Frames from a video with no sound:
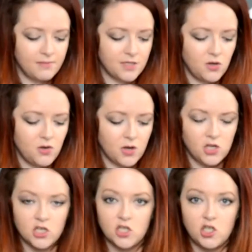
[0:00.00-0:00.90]
So you
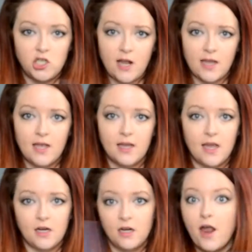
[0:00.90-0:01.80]
can just chuck it and
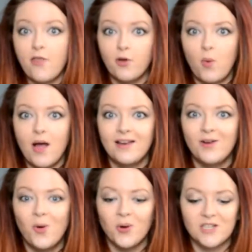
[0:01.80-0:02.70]
get another
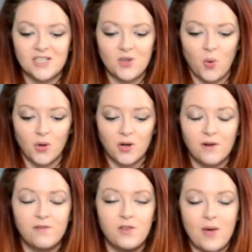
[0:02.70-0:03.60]
one, or just
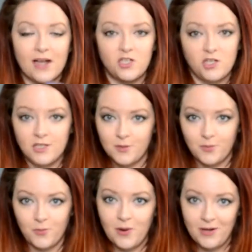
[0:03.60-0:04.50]
order a few extras
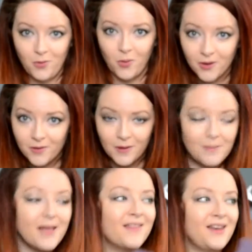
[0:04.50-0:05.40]
when you order
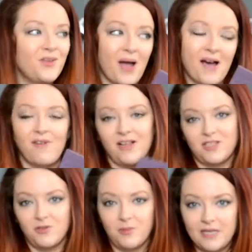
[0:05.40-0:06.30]
them, and then you have
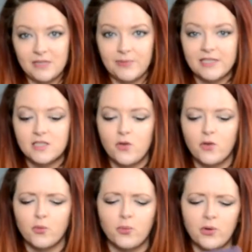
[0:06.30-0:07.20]
lots of replacements. So
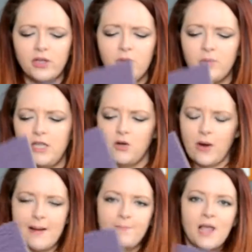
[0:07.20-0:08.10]
they're really
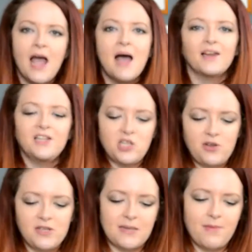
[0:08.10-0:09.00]
great. I'm going to show
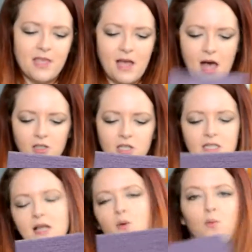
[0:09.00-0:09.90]
you some of the
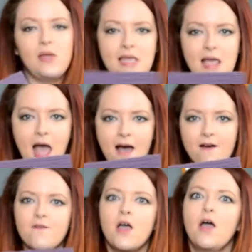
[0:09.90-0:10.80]
colors that we
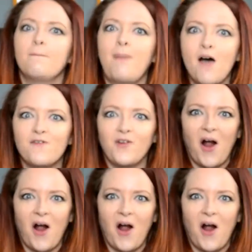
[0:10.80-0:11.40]
have bought